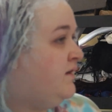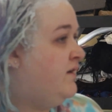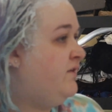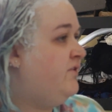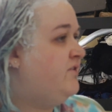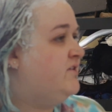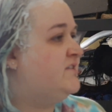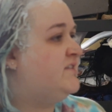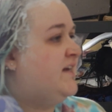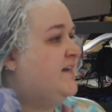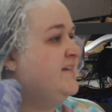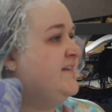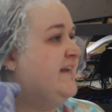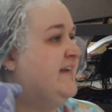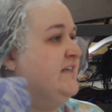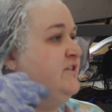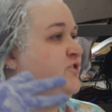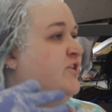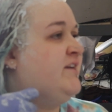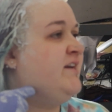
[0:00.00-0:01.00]
Another side
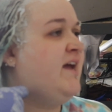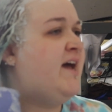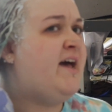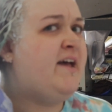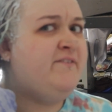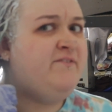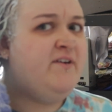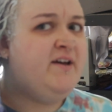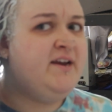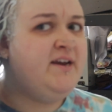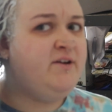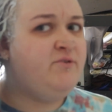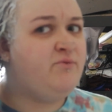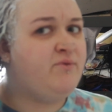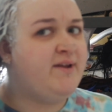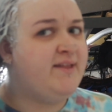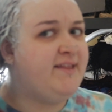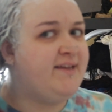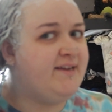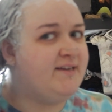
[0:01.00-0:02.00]
tangent, I find it
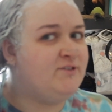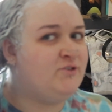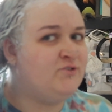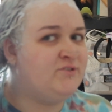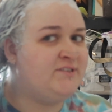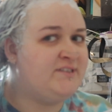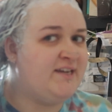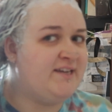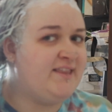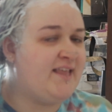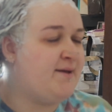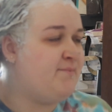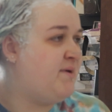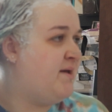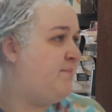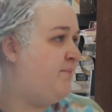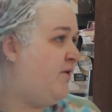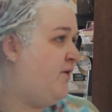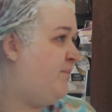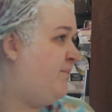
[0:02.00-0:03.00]
really interesting that
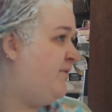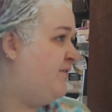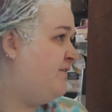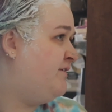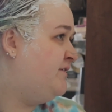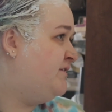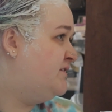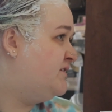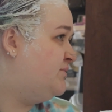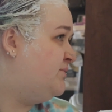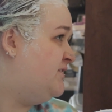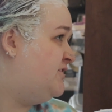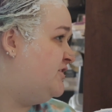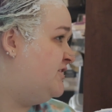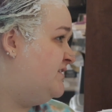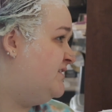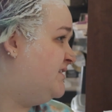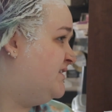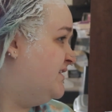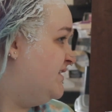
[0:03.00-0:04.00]
my purple
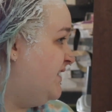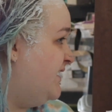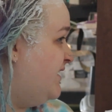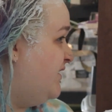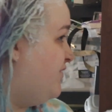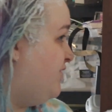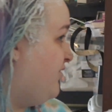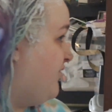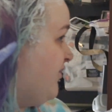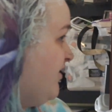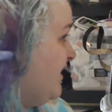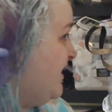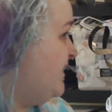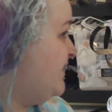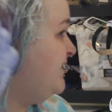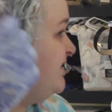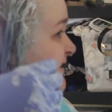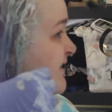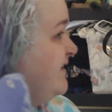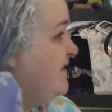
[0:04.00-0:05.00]
switches to like
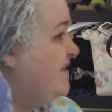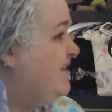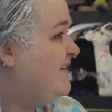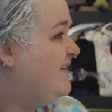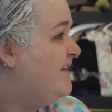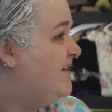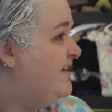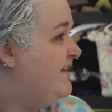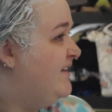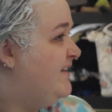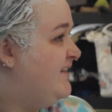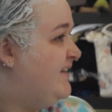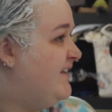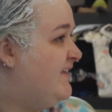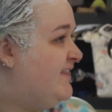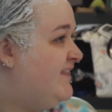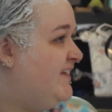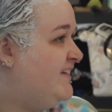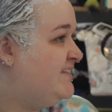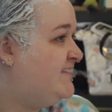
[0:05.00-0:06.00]
green.
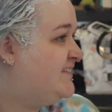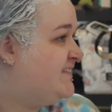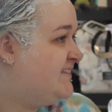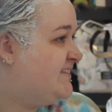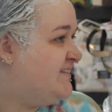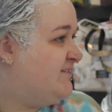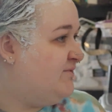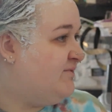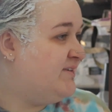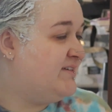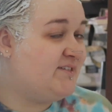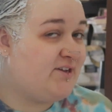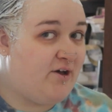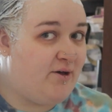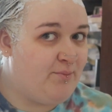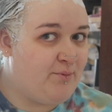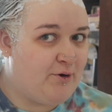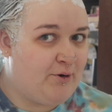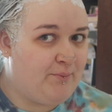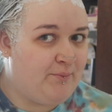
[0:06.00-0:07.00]
Like this was
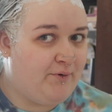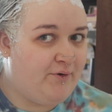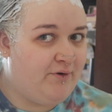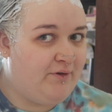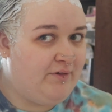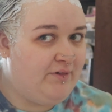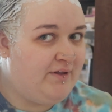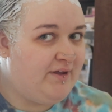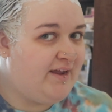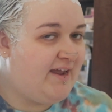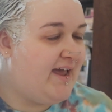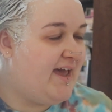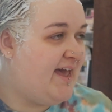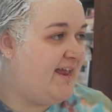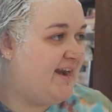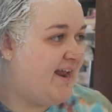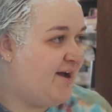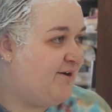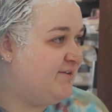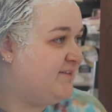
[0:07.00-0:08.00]
all purple
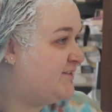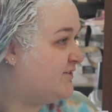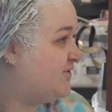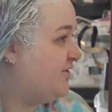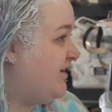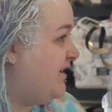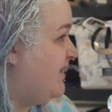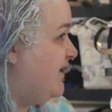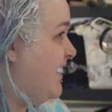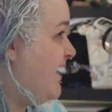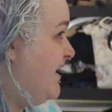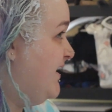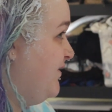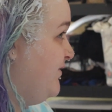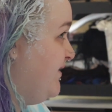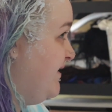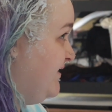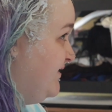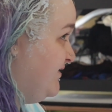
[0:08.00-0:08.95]
and now it's green. I don't